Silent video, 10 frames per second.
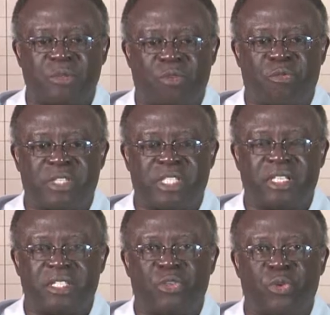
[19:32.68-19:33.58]
of
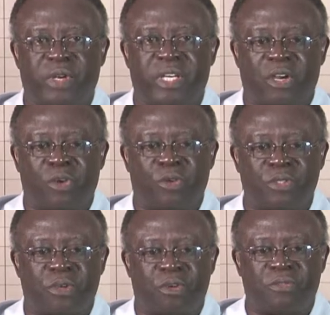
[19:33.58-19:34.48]
research during the
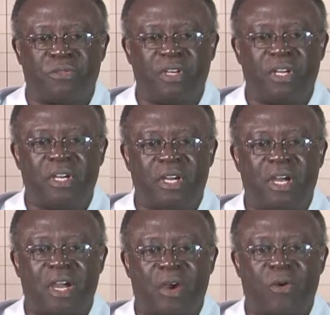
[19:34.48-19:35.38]
course of
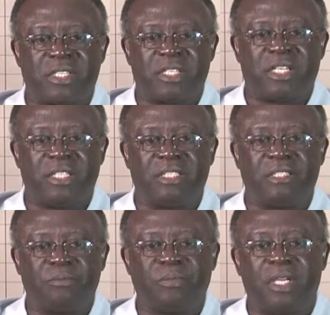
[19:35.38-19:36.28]
our
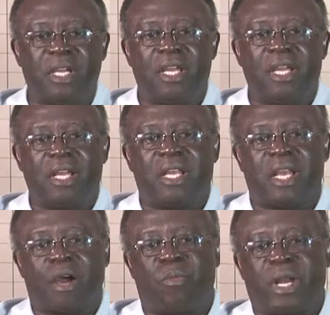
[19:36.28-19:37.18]
studies.
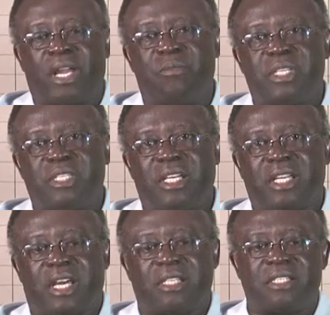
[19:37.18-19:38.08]
Now, but let me say
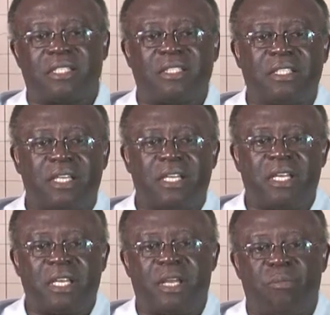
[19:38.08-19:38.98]
that
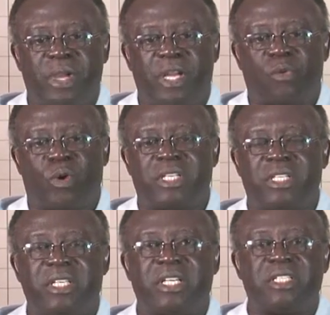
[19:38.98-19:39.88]
the main
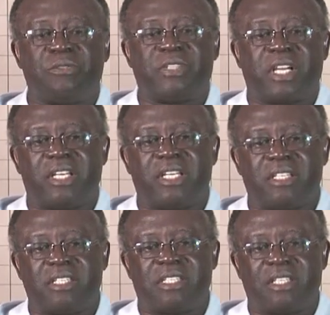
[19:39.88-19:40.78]
quantitative
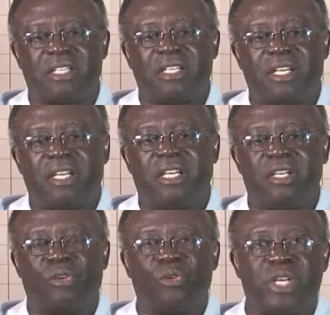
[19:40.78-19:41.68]
techniques
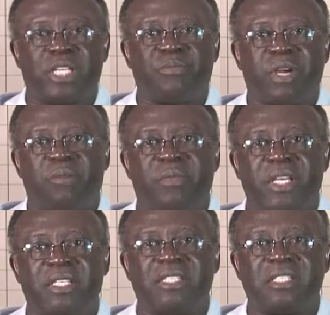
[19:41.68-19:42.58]
include
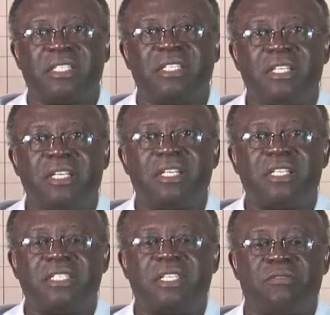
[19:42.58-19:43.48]
experiments,
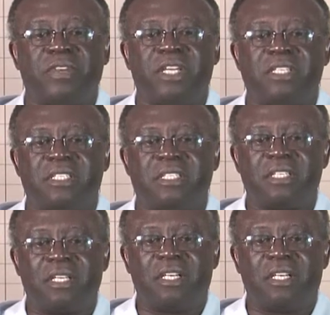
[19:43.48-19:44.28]
surveys,